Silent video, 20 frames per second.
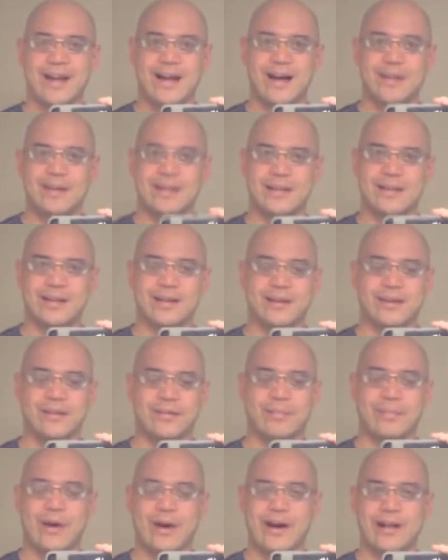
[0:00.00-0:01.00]
I'm going to
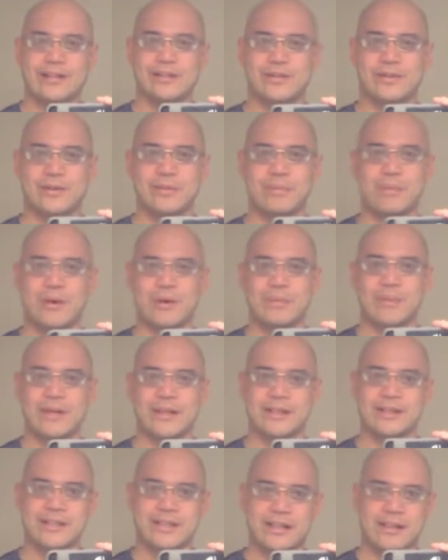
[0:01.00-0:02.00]
pause for a
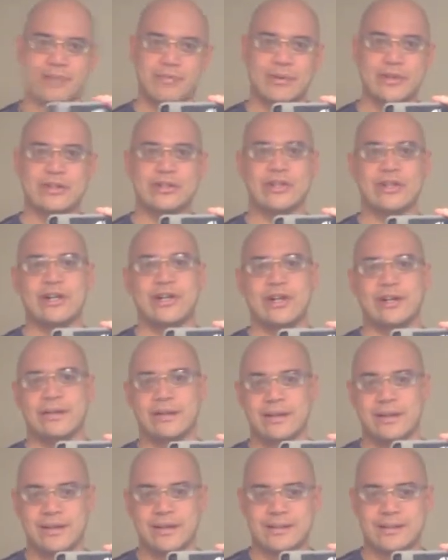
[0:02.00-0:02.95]
moment, take off my shirt,